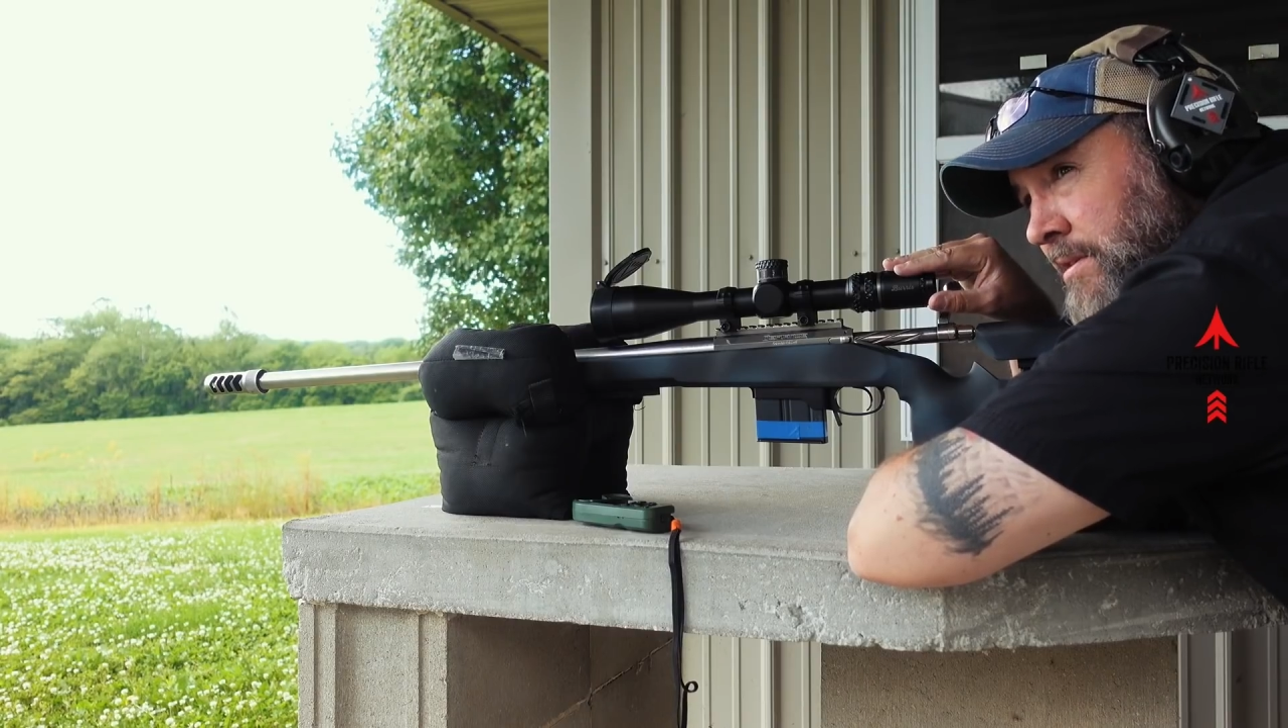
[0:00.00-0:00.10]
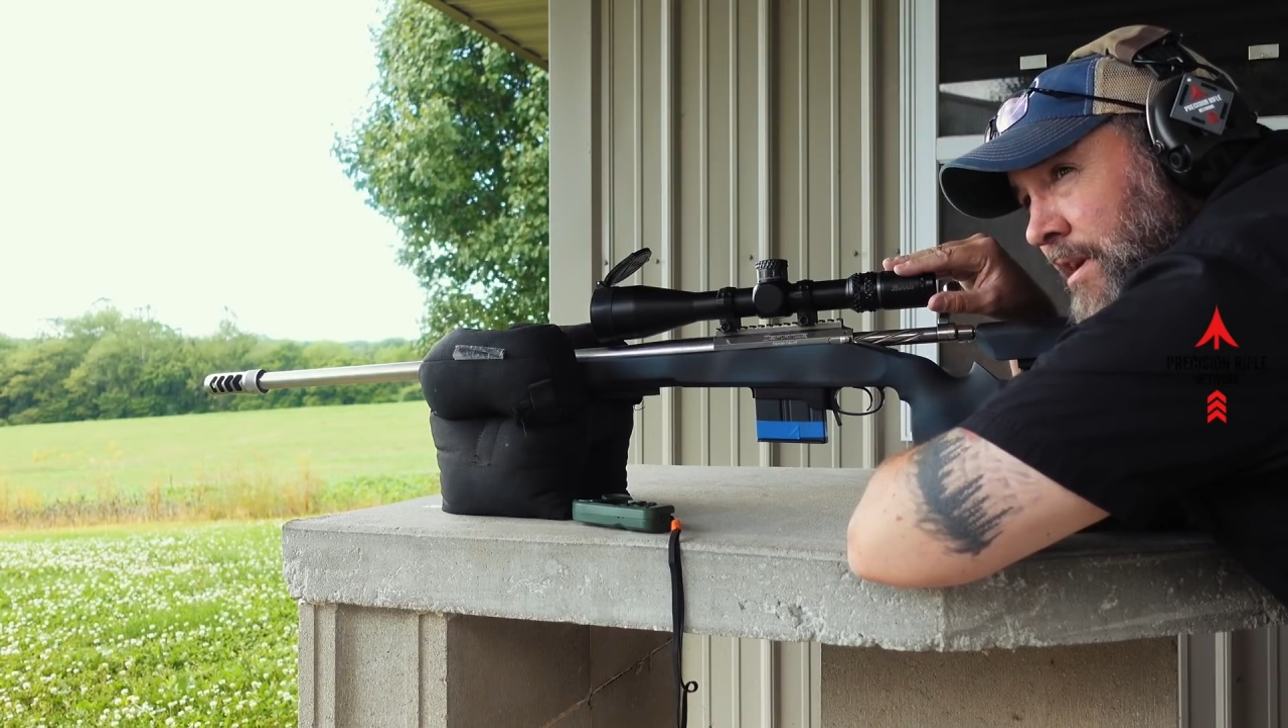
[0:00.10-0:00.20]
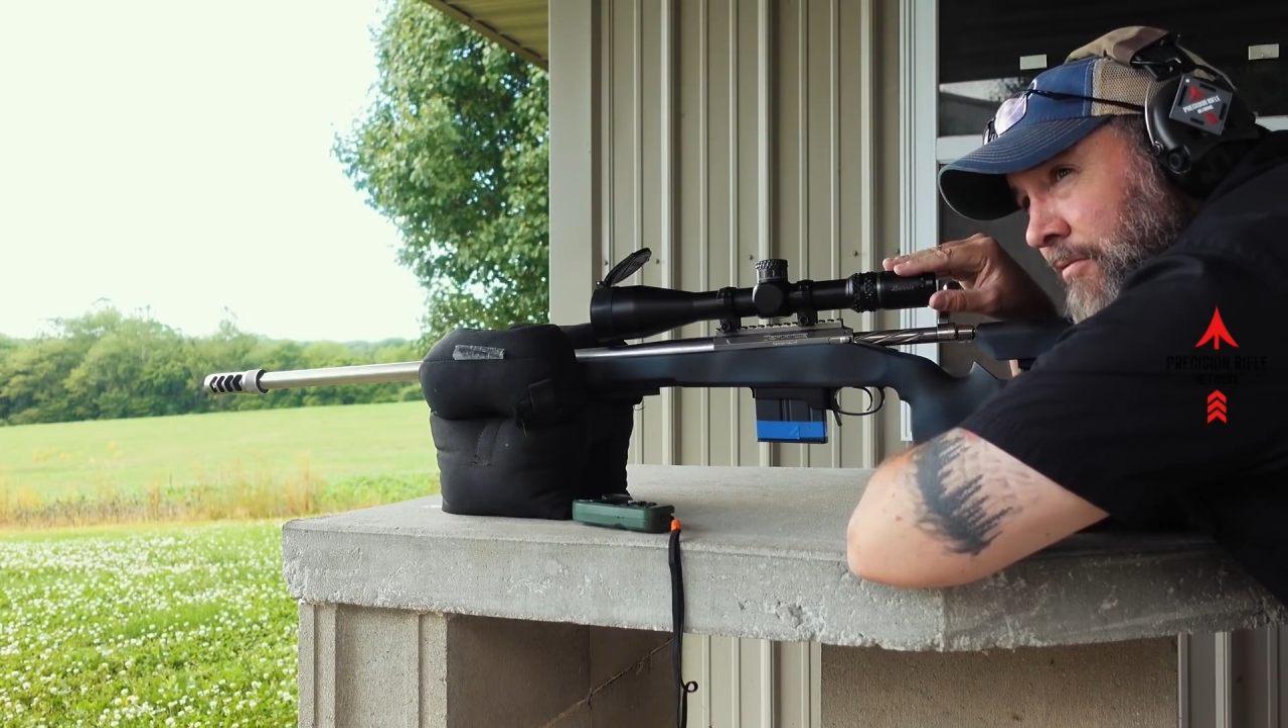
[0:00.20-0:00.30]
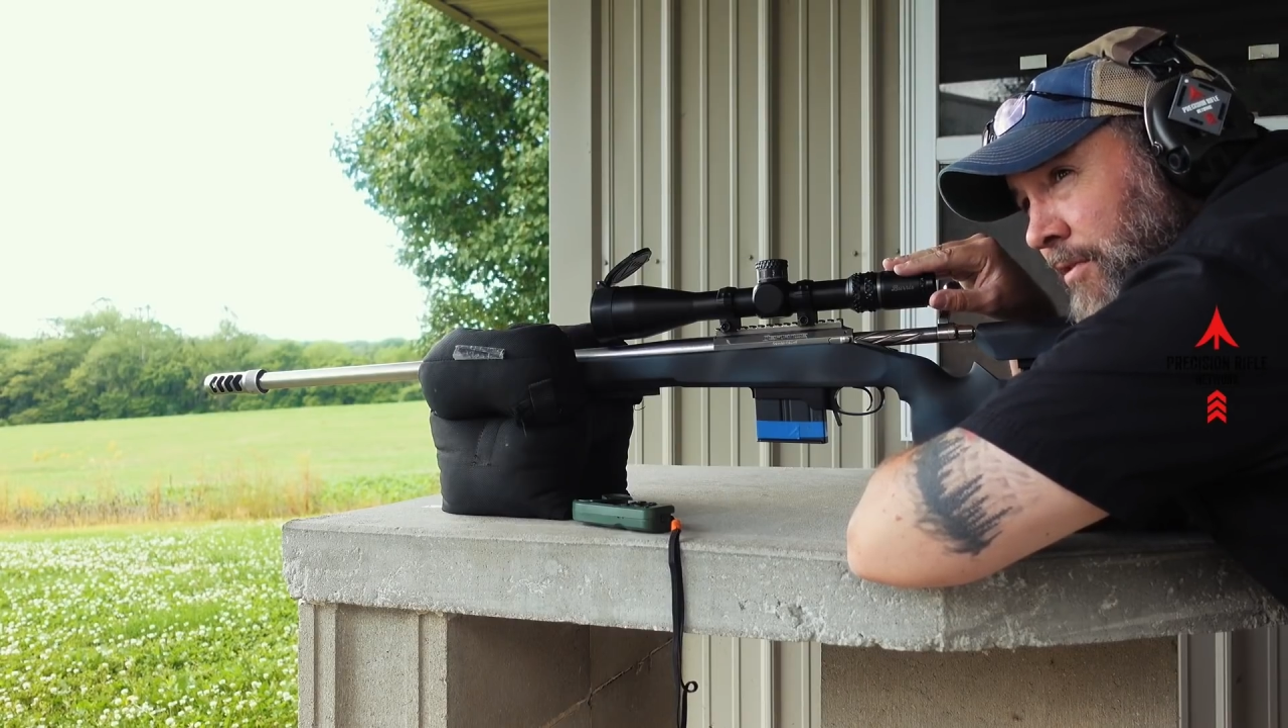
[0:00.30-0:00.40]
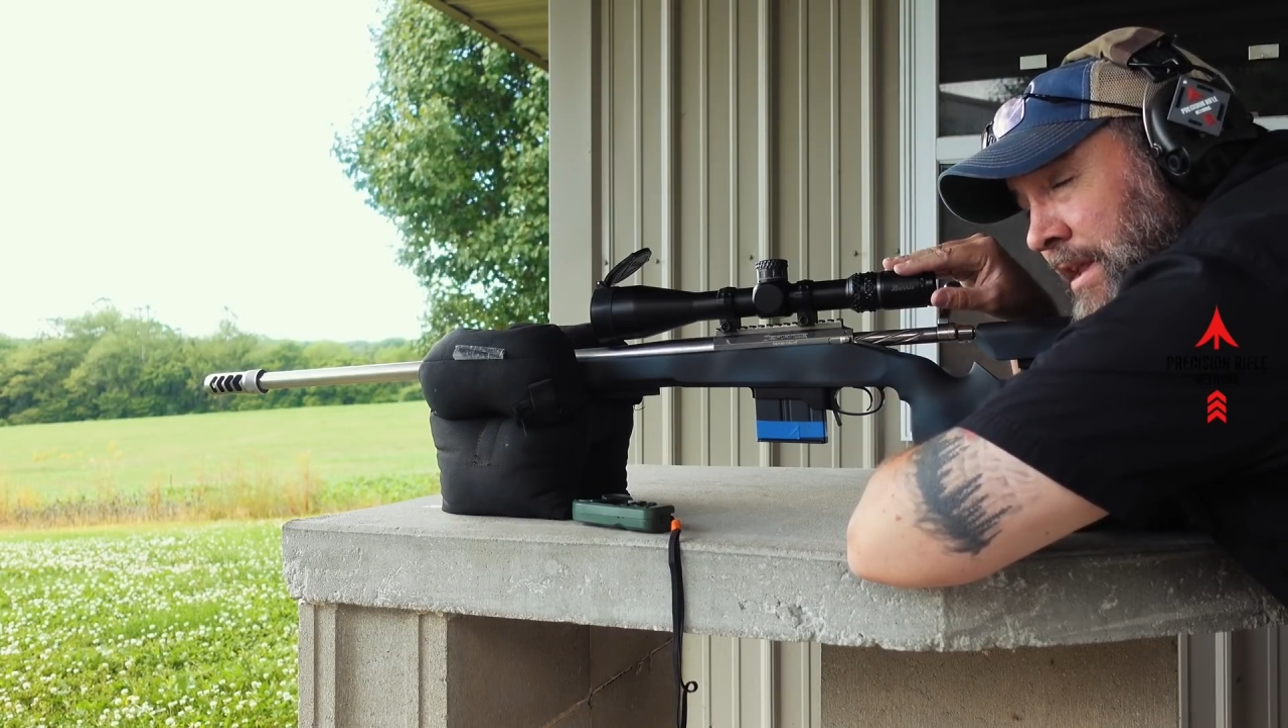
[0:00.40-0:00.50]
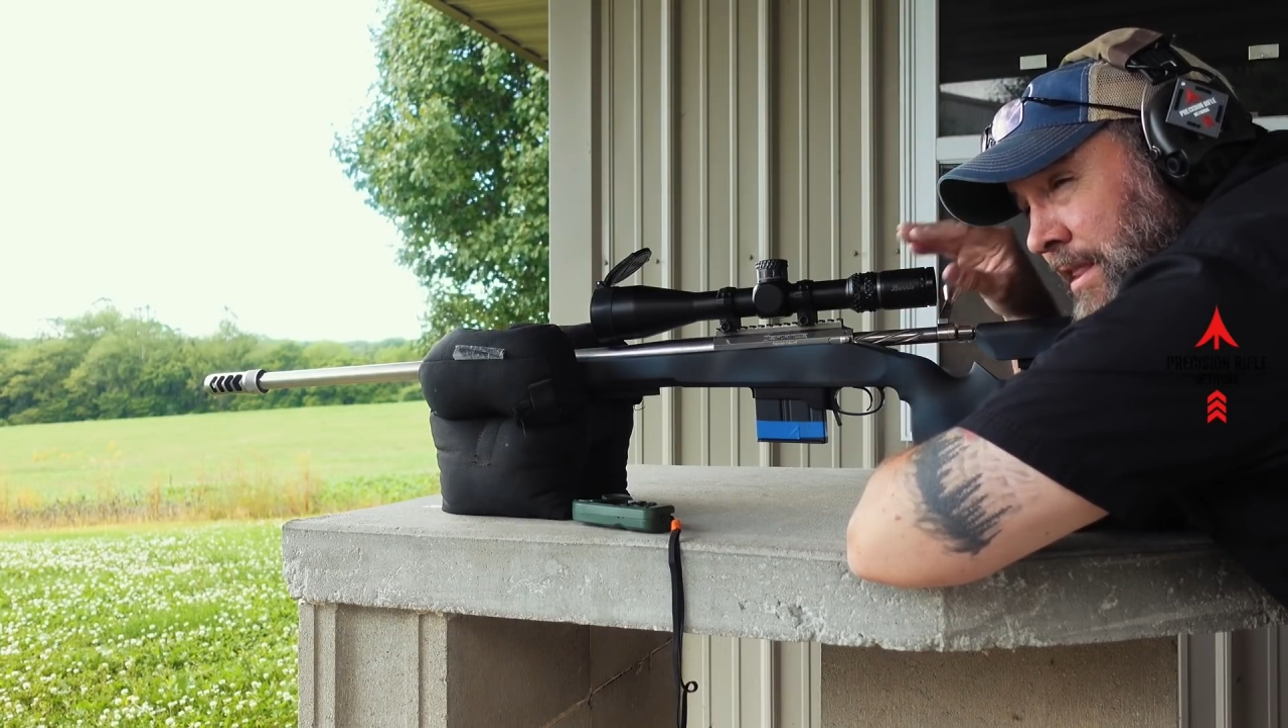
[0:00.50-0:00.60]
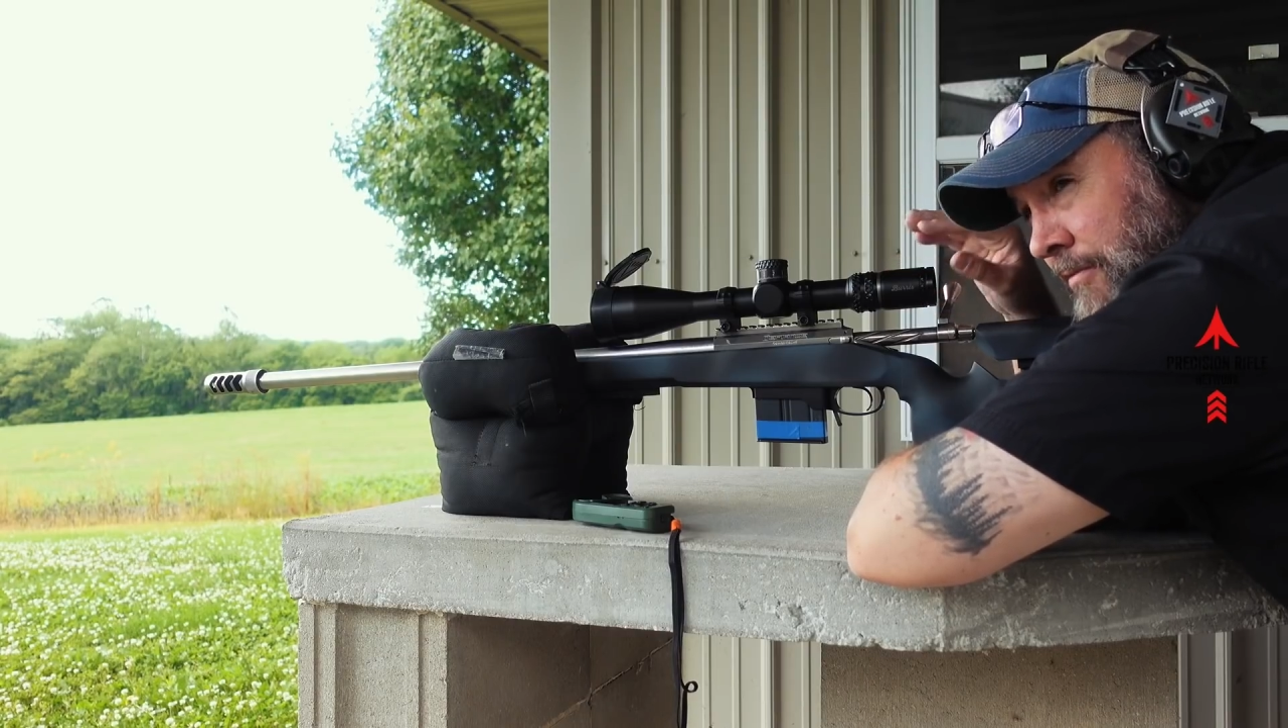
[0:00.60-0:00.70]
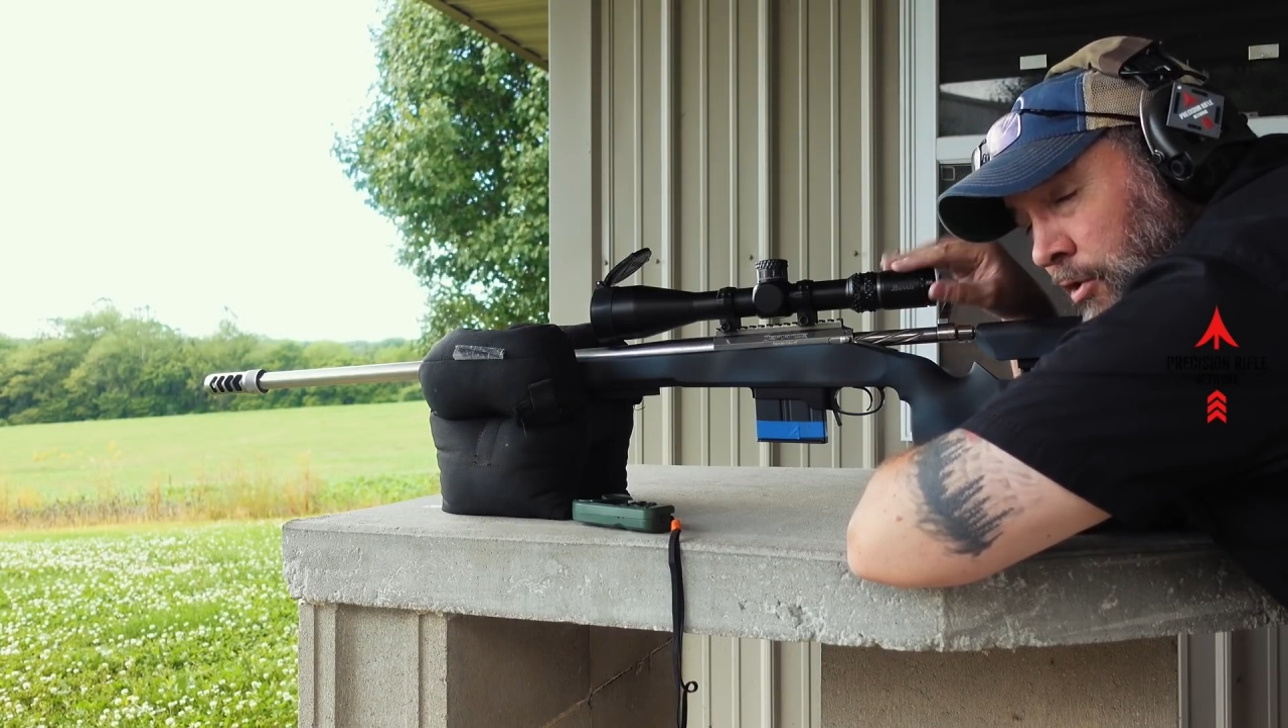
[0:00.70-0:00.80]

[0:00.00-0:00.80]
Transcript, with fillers: Therefore, in the,